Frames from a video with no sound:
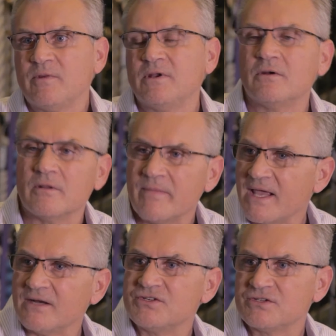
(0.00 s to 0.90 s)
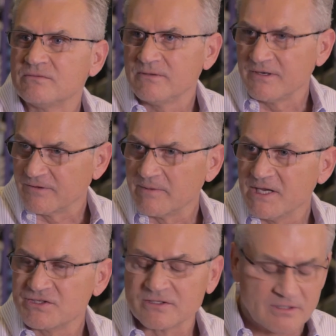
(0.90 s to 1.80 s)
can we do to manage
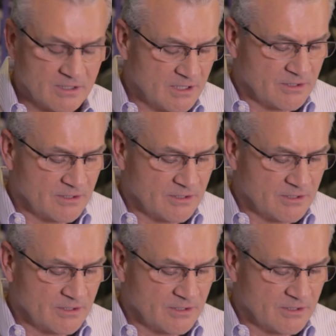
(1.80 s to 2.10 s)
inflammation?